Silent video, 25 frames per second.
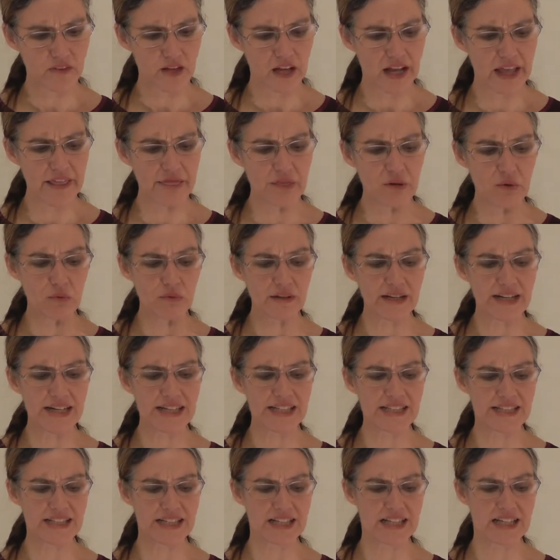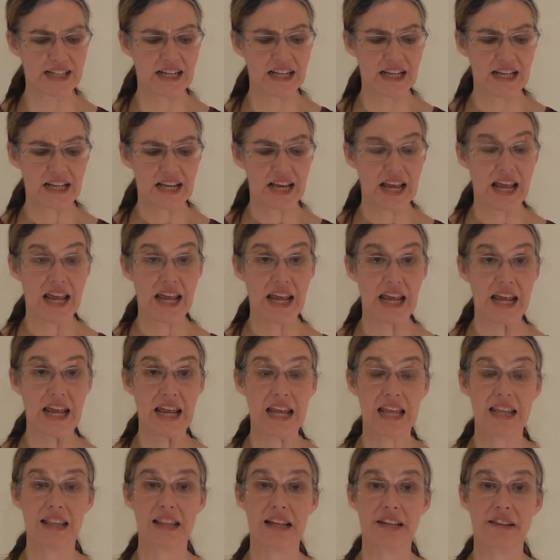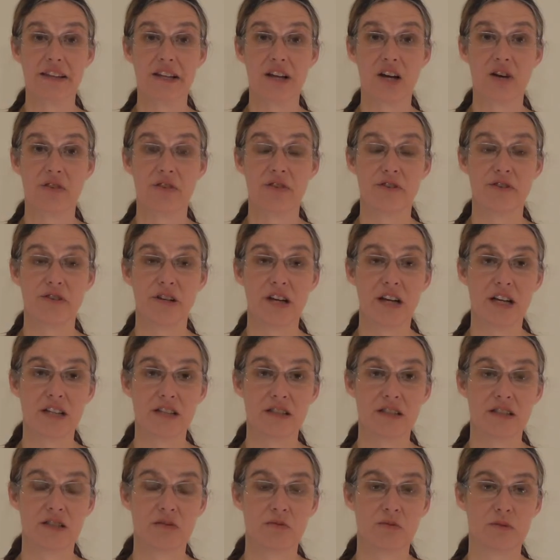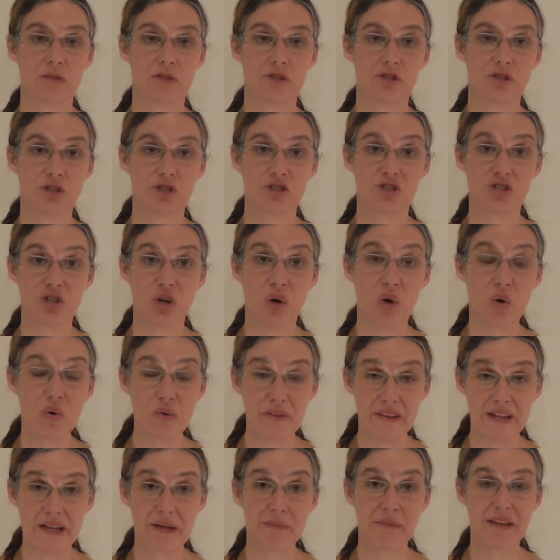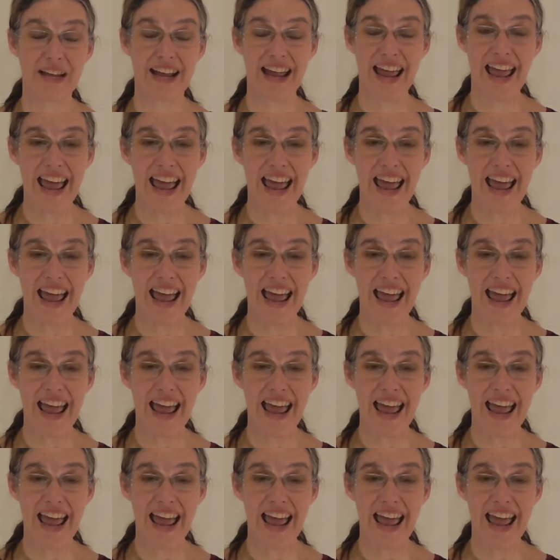And the reason that the author does this was to show them that,